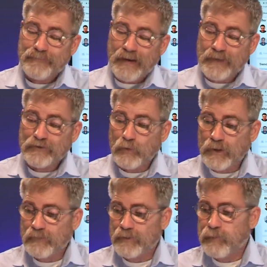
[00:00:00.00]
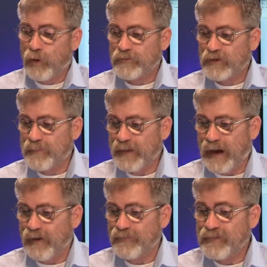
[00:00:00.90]
That's one of the reports coming
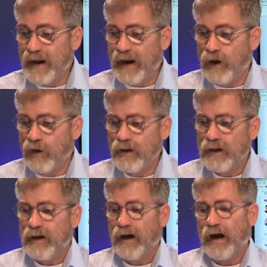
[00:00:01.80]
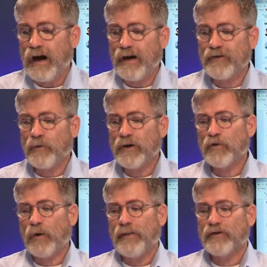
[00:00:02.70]
out now. No
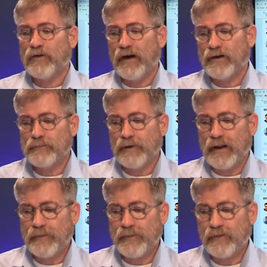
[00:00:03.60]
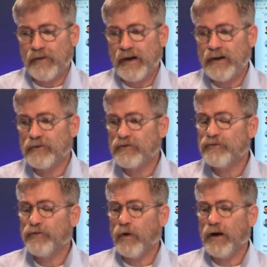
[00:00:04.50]
wonder why they're trying to blame the Iranians
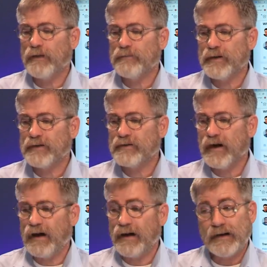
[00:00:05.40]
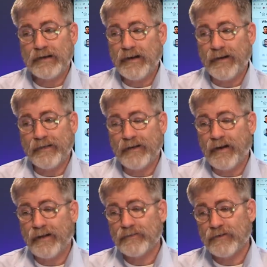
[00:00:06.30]
for it. But again,
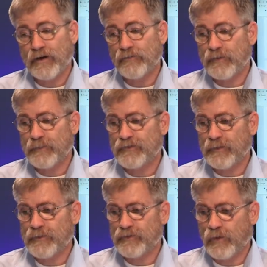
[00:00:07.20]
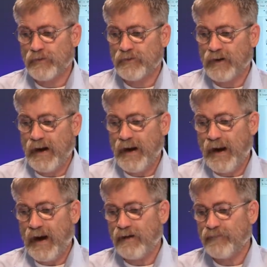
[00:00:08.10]
from some of the sources I
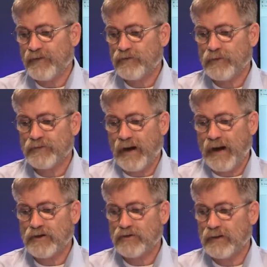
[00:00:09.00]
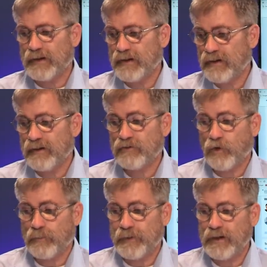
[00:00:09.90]
have, this was actually a
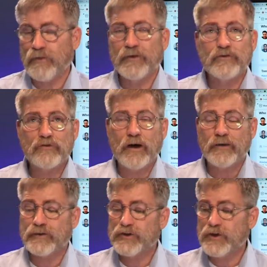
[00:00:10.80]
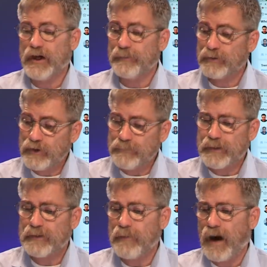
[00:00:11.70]
torpedo that struck the ship. Could
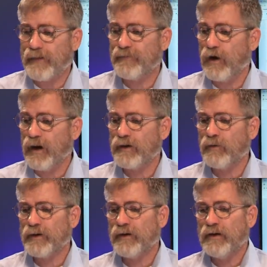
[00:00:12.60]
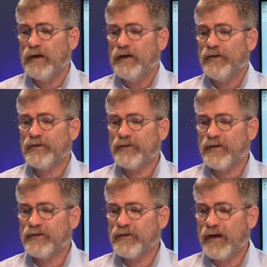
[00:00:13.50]
be a mine, though. I don't want to sit
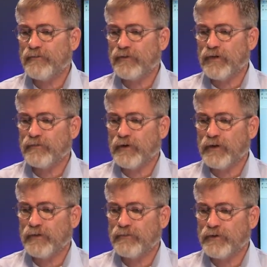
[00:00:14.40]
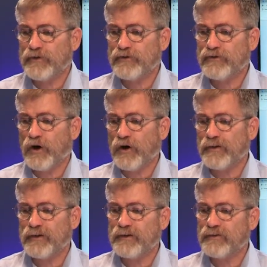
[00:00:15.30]
there and say for
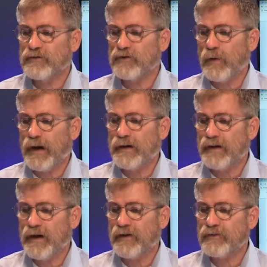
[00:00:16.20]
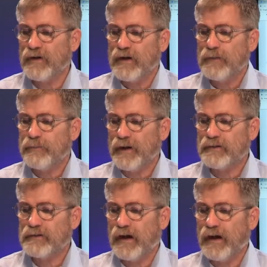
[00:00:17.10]
certain that this is the way it is.
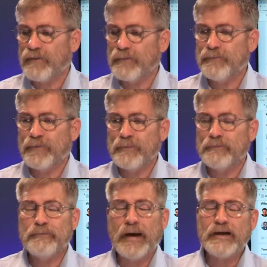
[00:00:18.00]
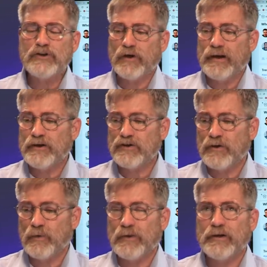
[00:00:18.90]
But the major
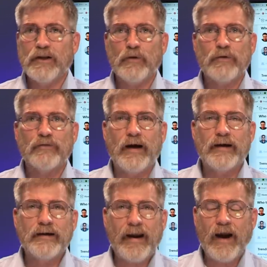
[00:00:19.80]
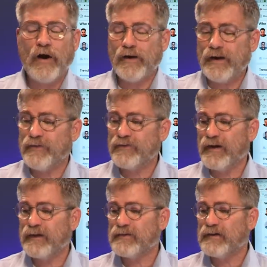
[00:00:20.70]
issue that we're dealing with right now is
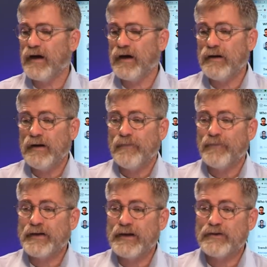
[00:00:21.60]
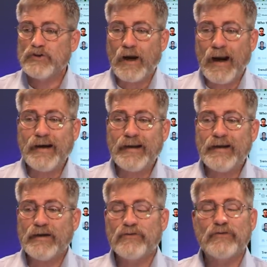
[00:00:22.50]
that the
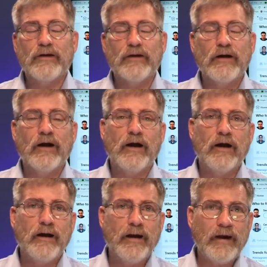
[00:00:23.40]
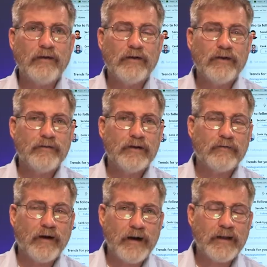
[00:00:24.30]
Chinese and the
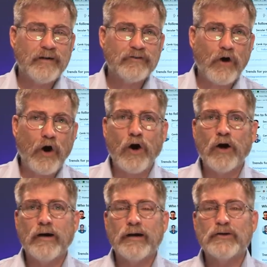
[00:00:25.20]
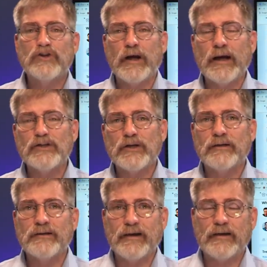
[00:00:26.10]
Iranians are
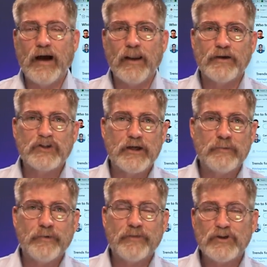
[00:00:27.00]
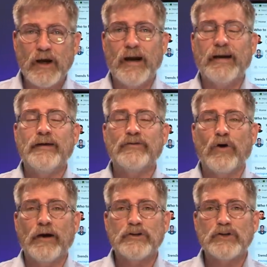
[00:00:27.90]
exchanging technology, but the Chinese
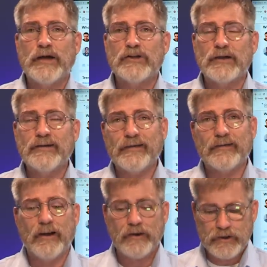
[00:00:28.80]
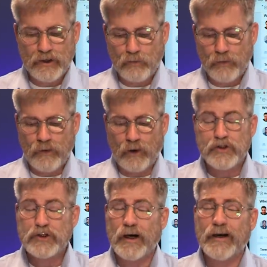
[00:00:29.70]
are exchanging technology or
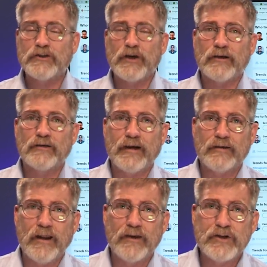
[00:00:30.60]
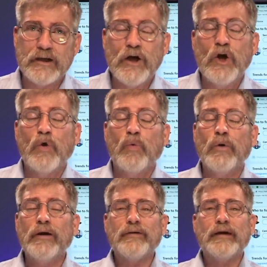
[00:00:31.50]
sharing technology
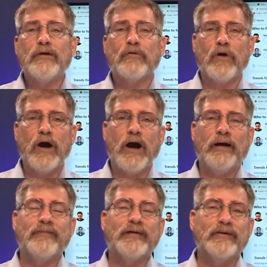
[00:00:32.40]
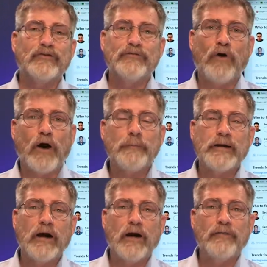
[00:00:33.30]
with Iran that is far
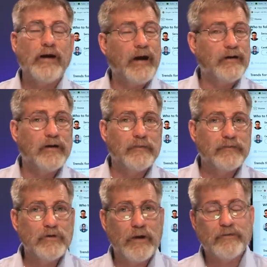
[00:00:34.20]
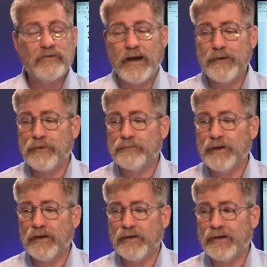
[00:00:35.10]
beyond that of U.S.
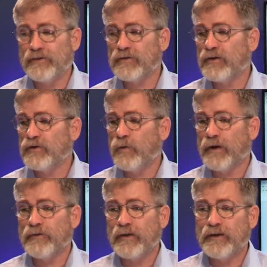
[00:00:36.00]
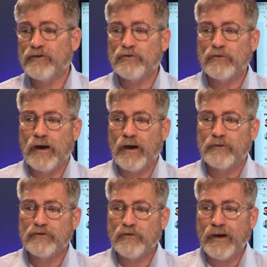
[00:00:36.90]
capability. So I do want
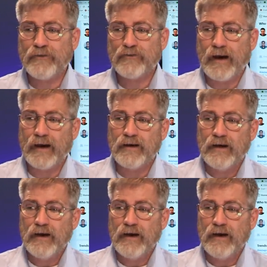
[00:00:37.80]
to stress that.